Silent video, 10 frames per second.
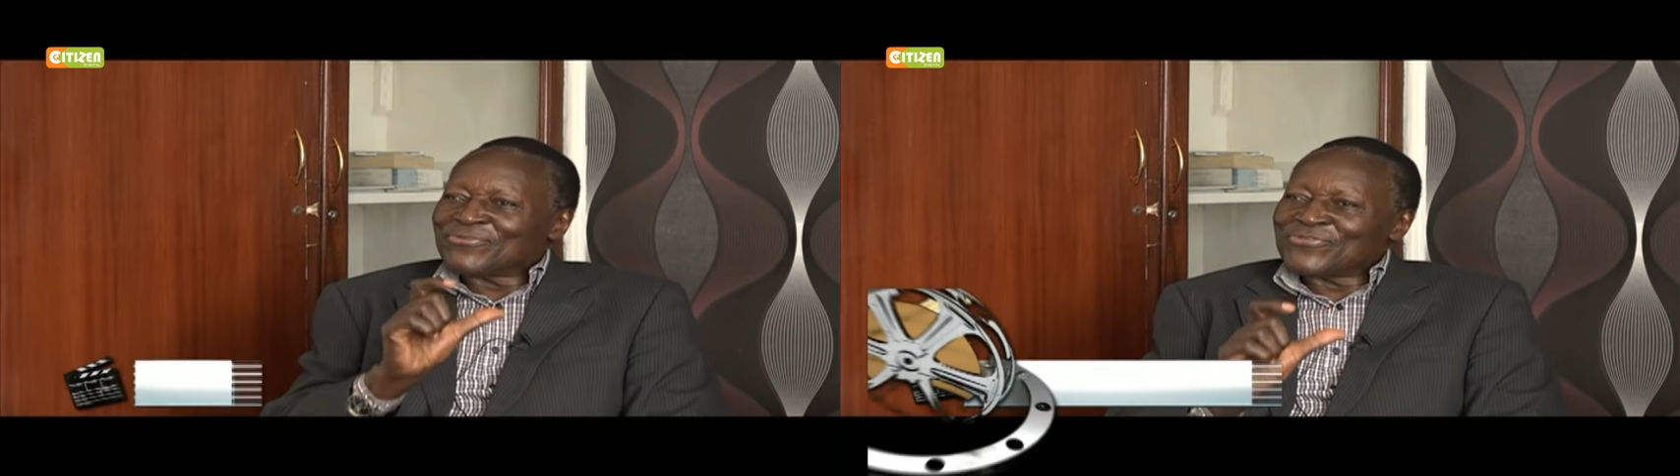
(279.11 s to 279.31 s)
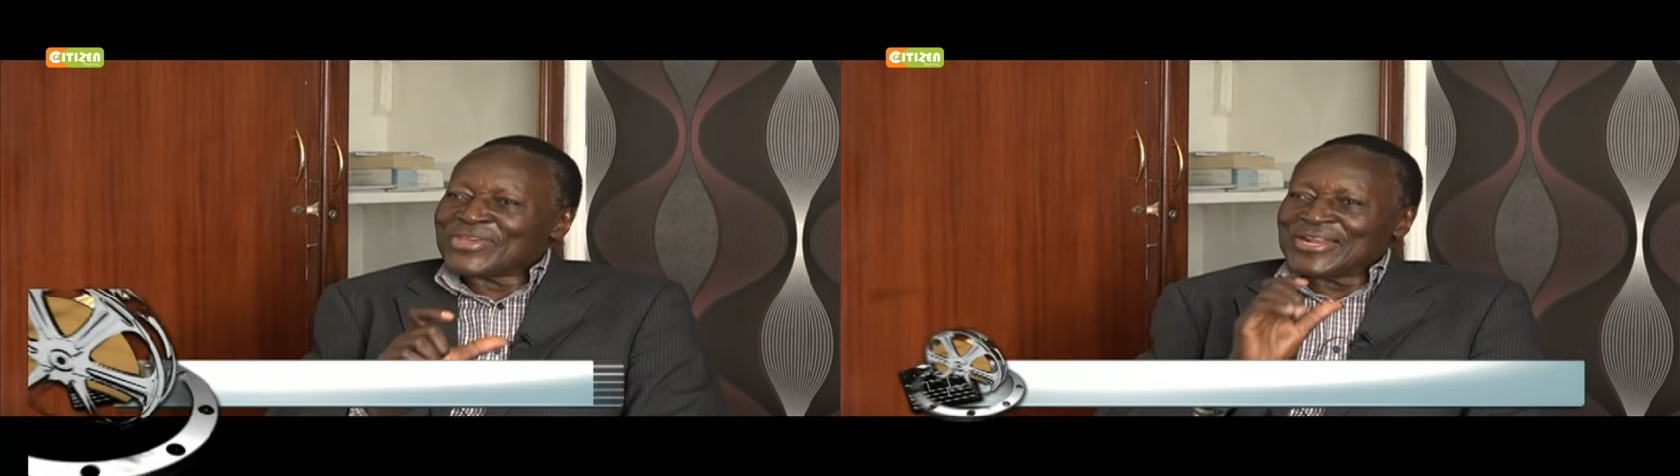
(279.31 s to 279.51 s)

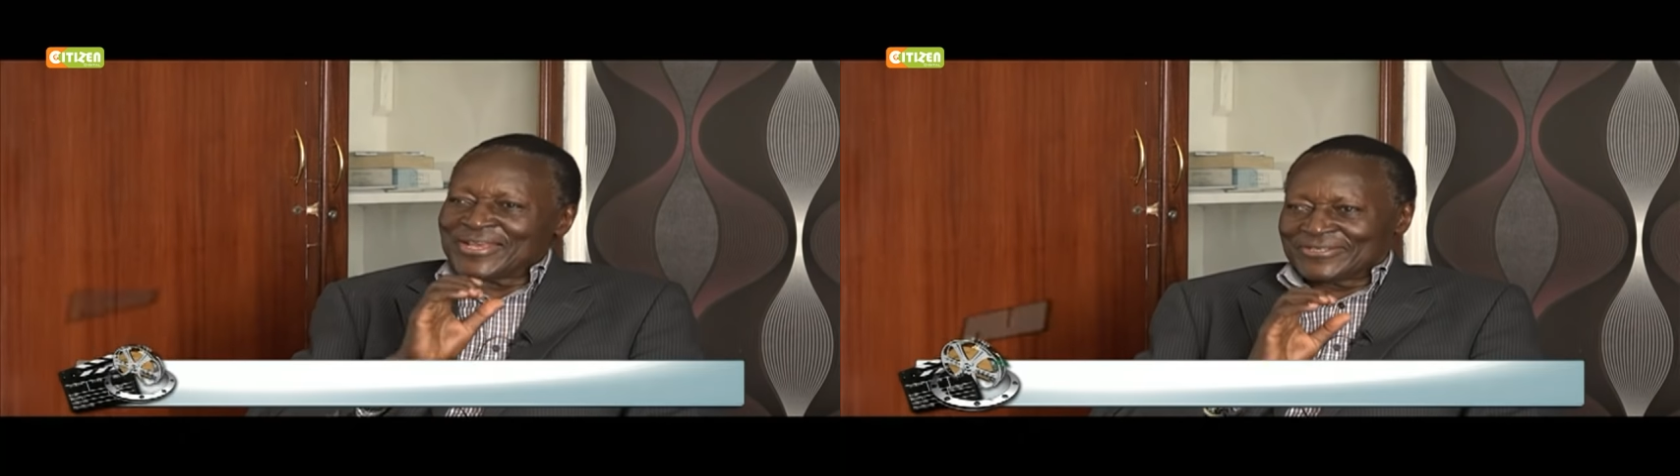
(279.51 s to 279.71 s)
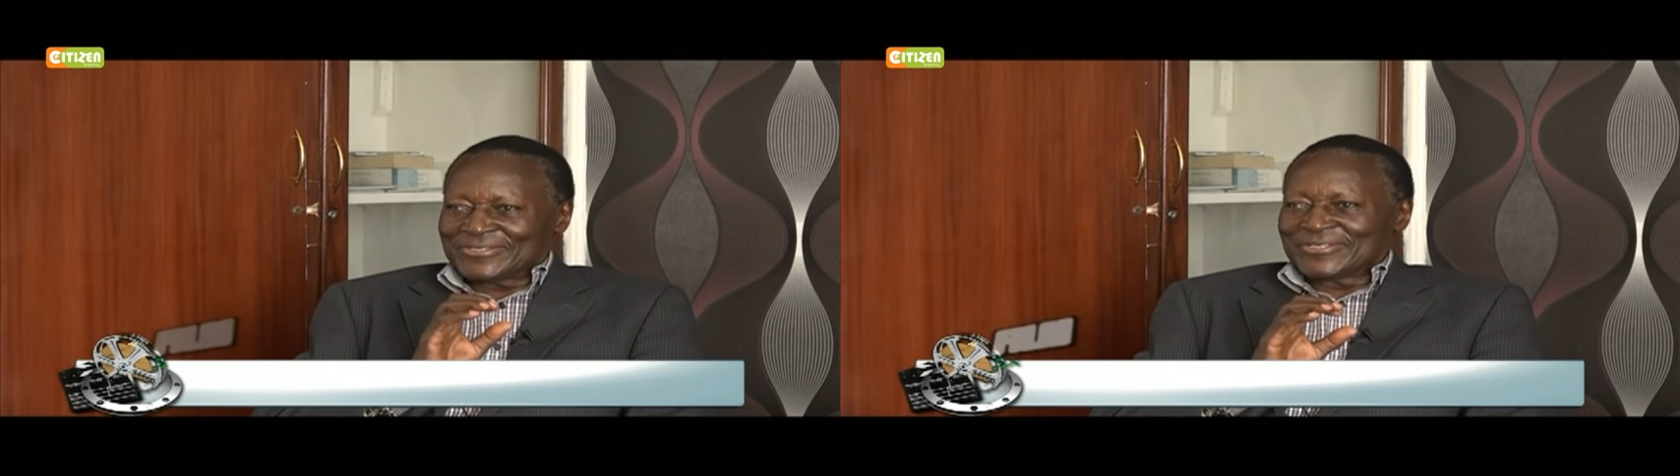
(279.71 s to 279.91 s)

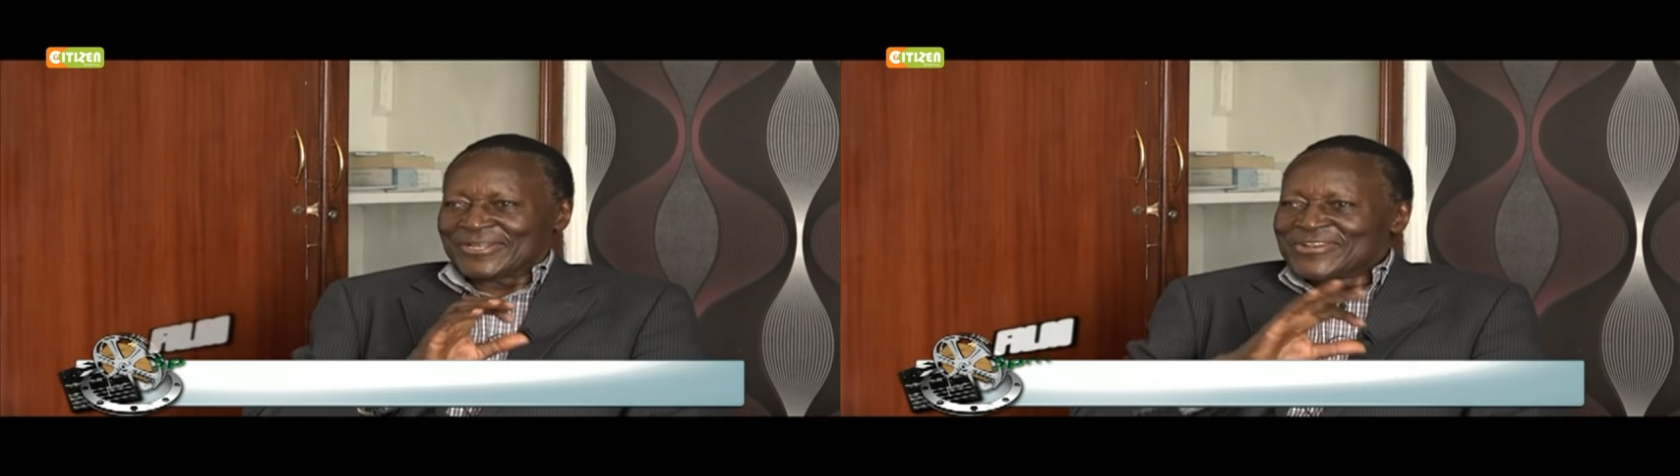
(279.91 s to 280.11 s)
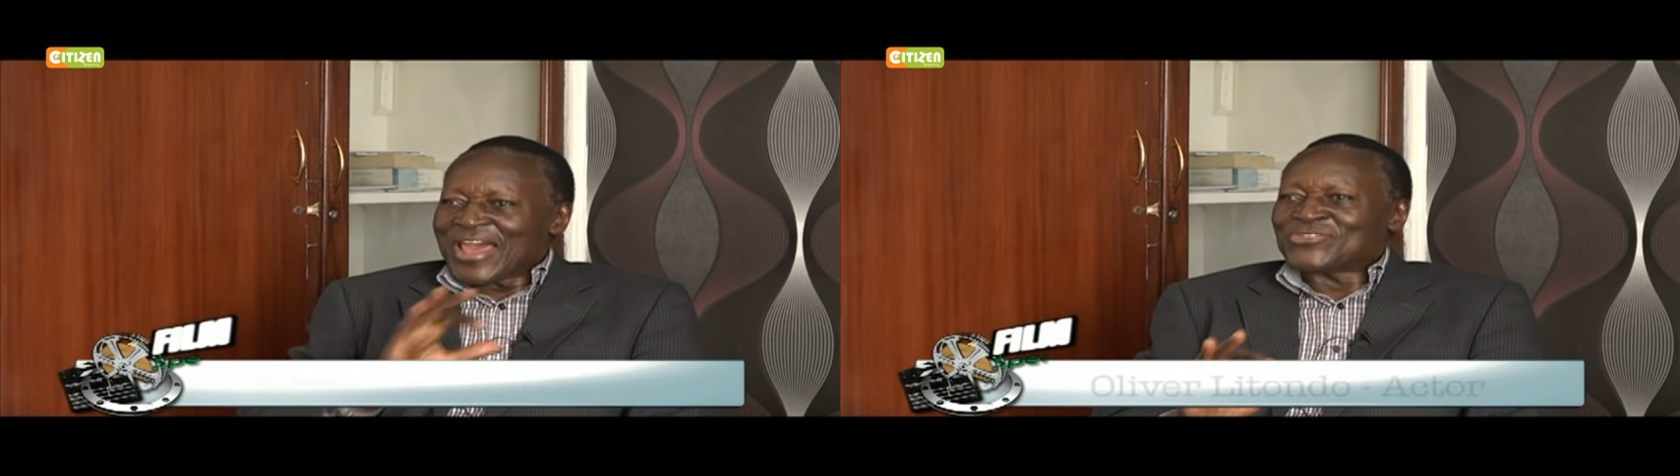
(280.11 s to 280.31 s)
feelings
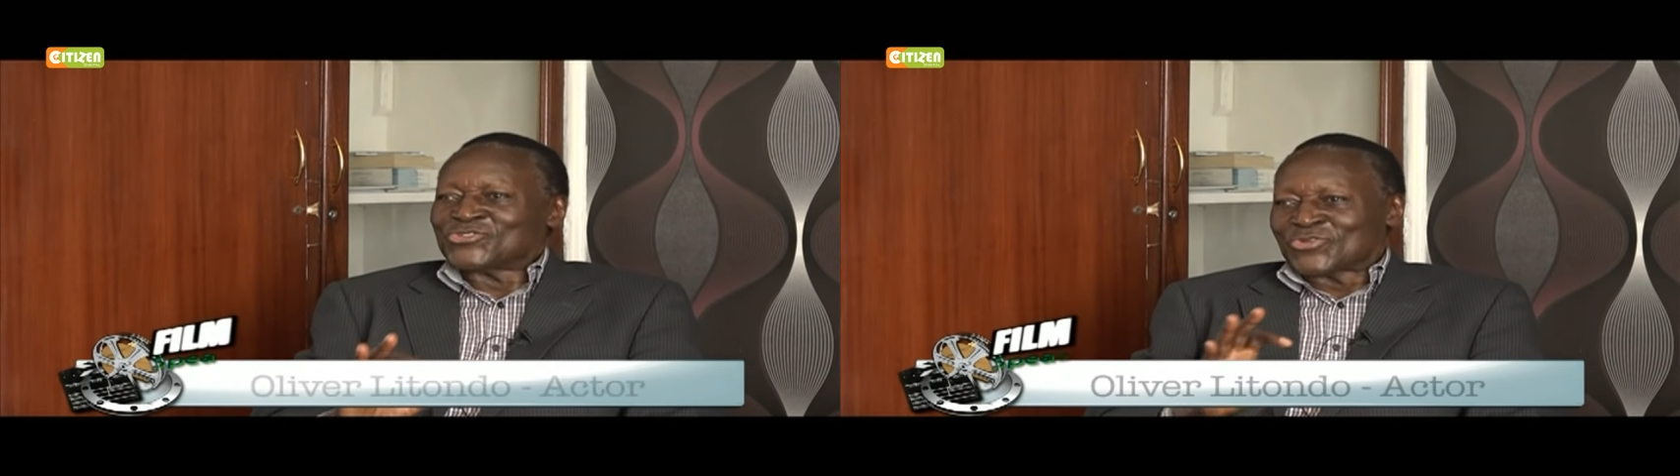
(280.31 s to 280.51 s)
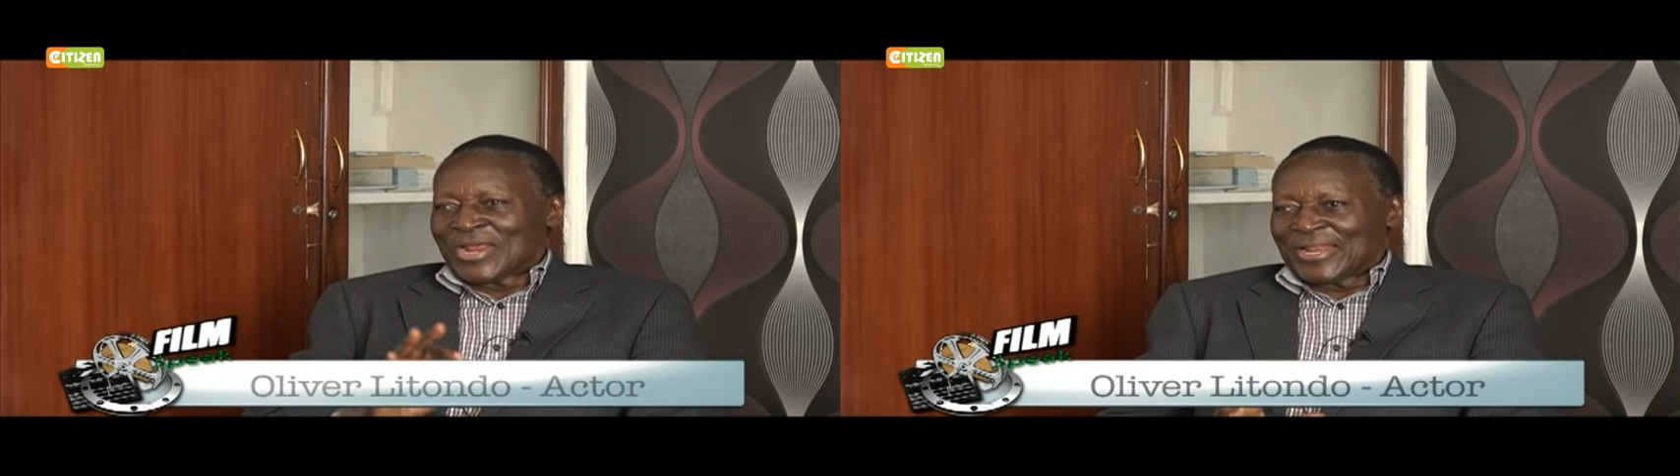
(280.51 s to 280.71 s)

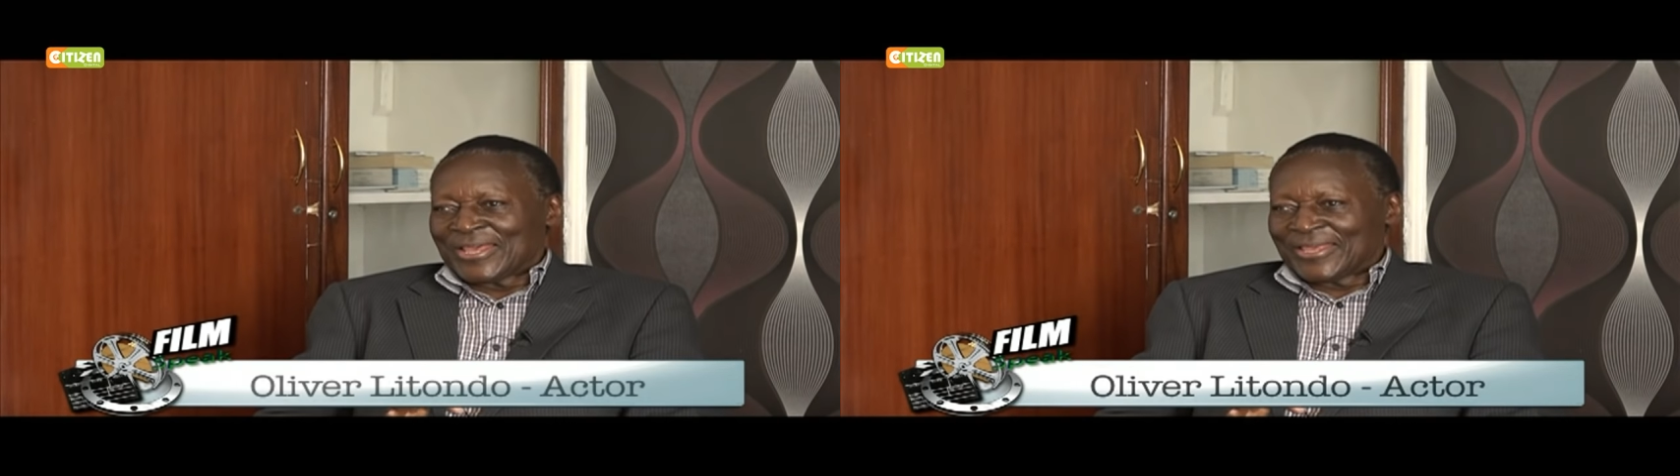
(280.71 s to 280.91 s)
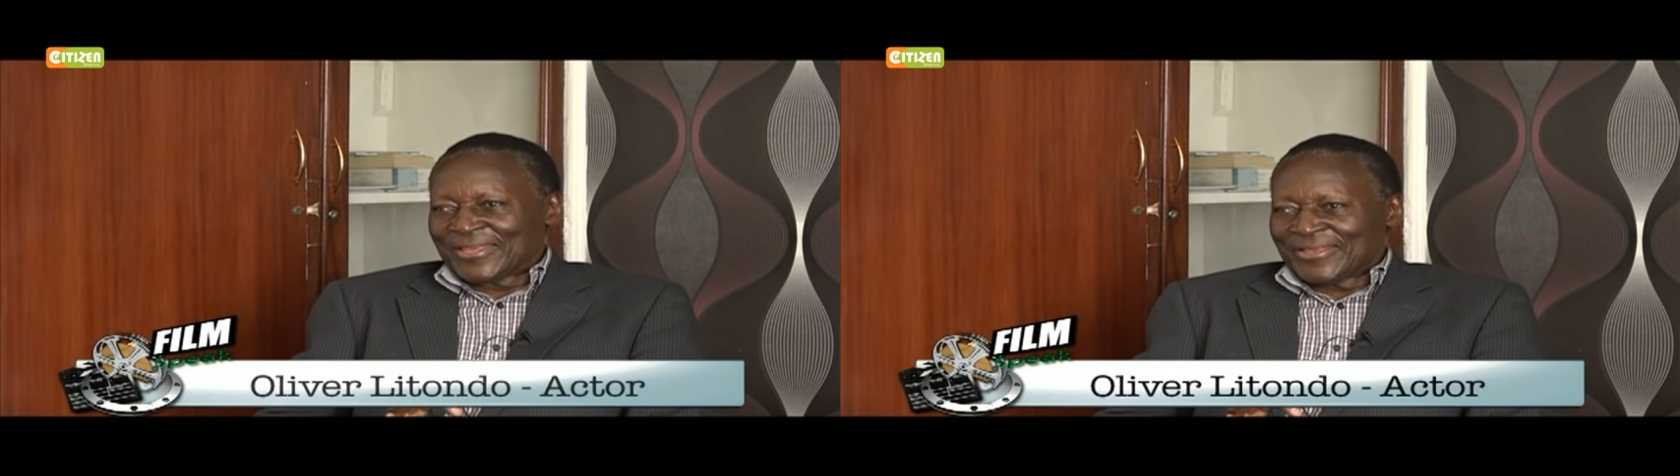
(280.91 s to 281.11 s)
naturally.